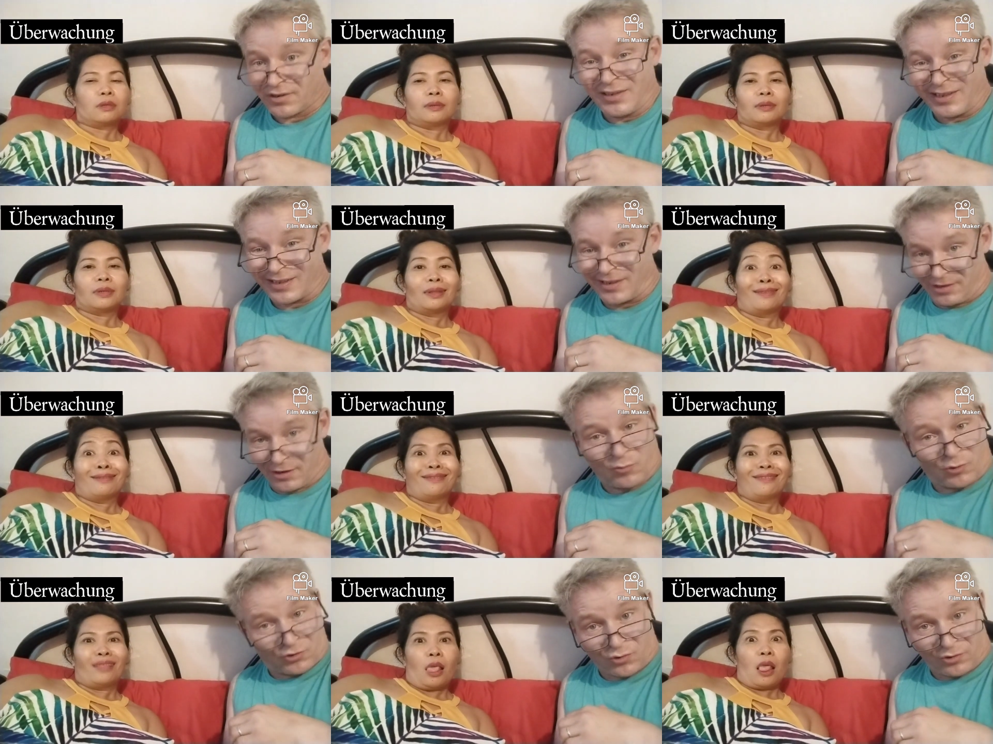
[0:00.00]
Speaker 1: nearly. It was
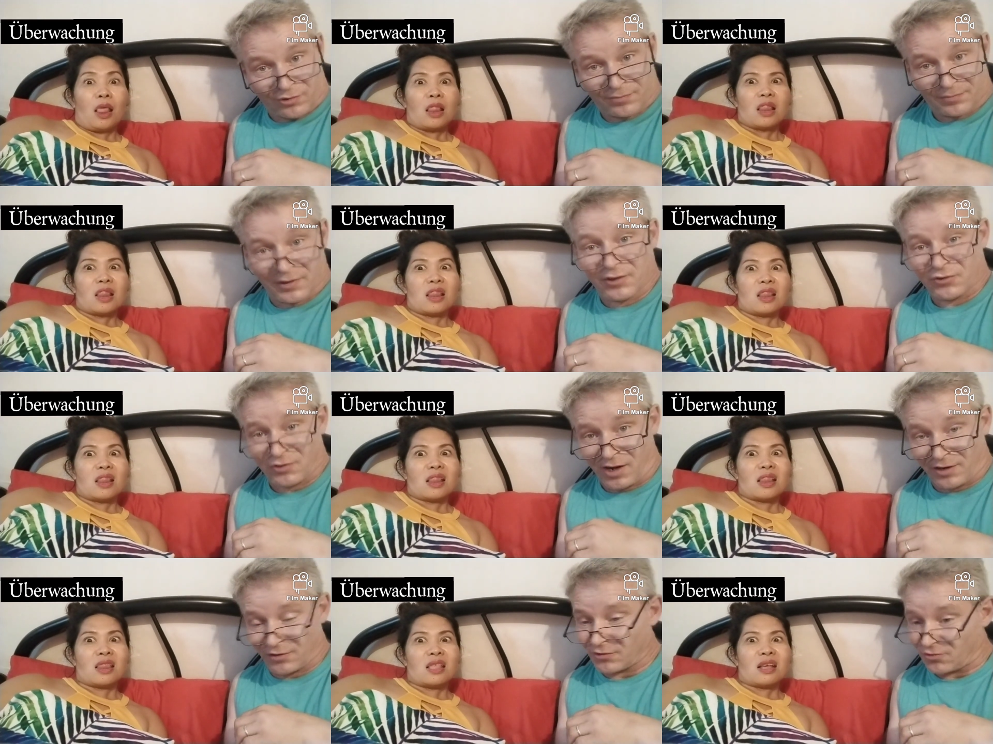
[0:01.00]
good. It is hard.
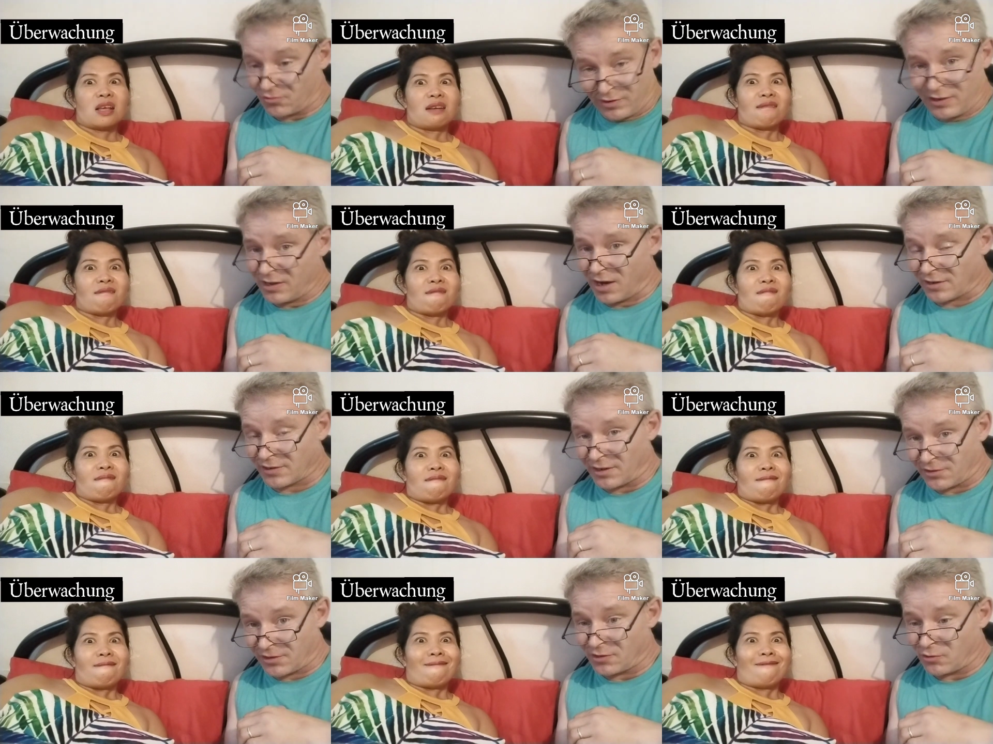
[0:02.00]
It's really hard. I tell
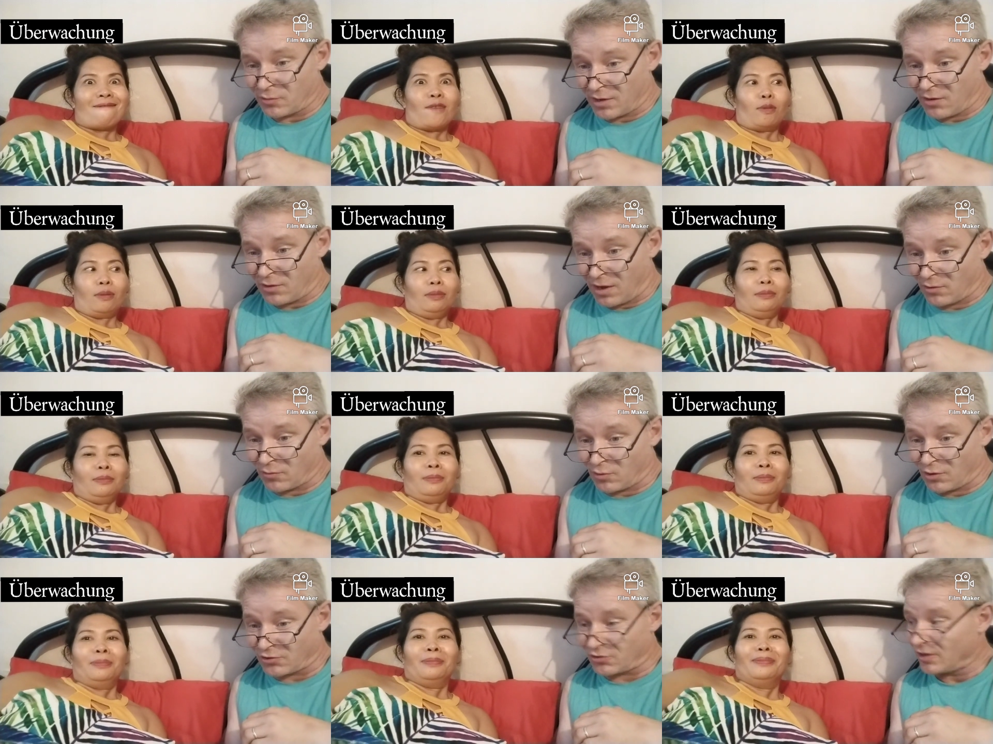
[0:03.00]
you now how it
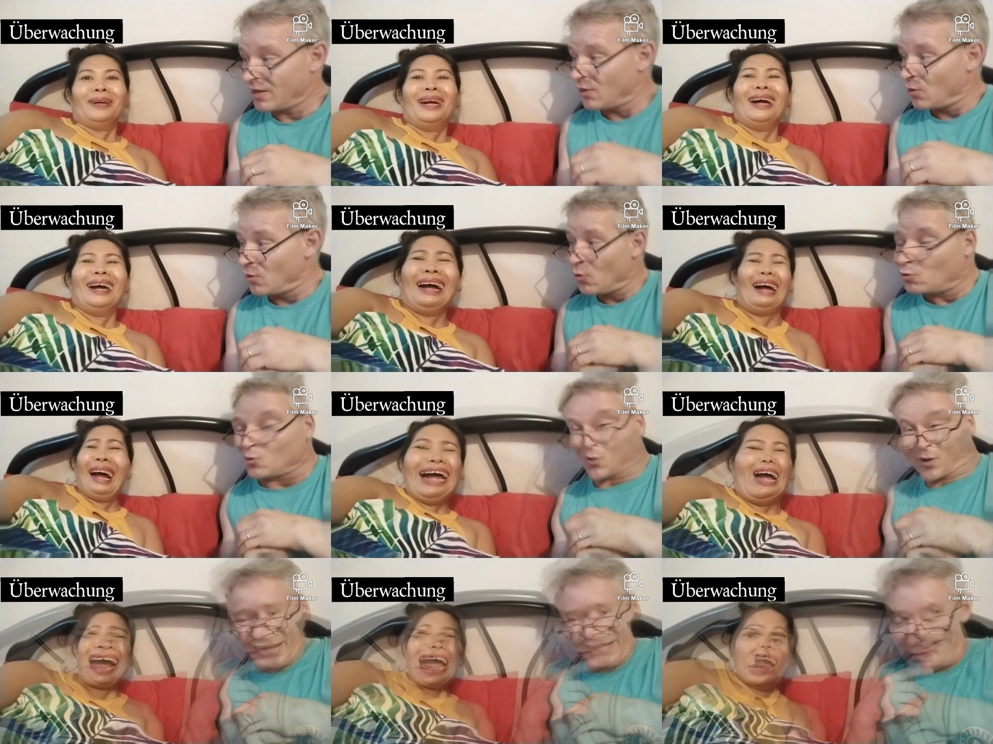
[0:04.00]
works.
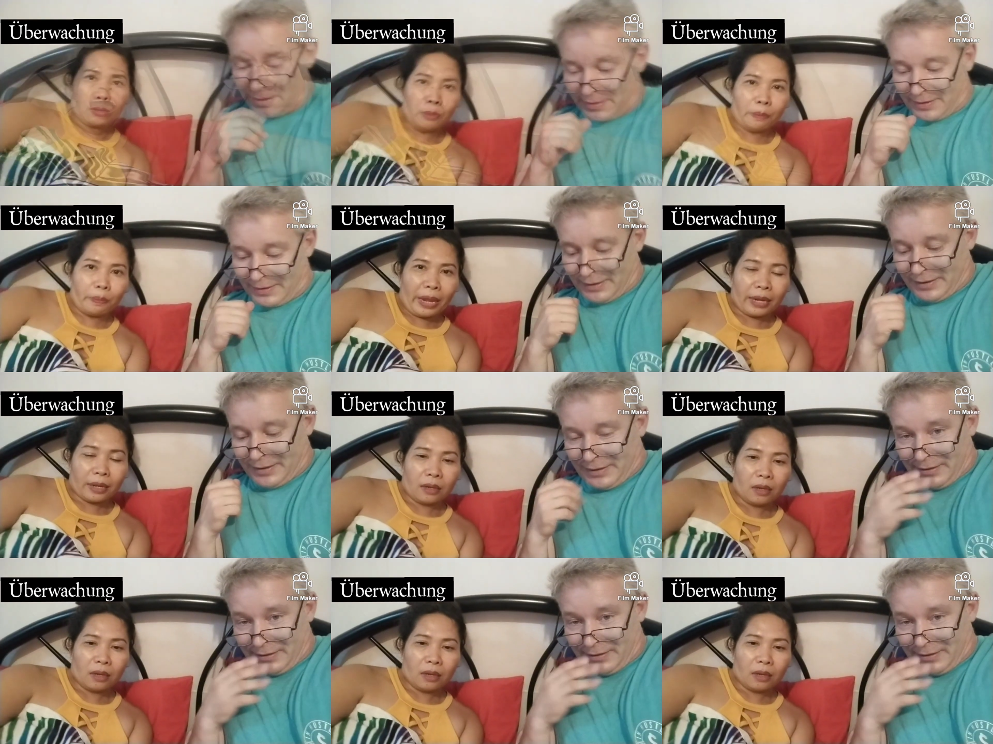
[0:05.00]
Speaker 2: Guys, we're back.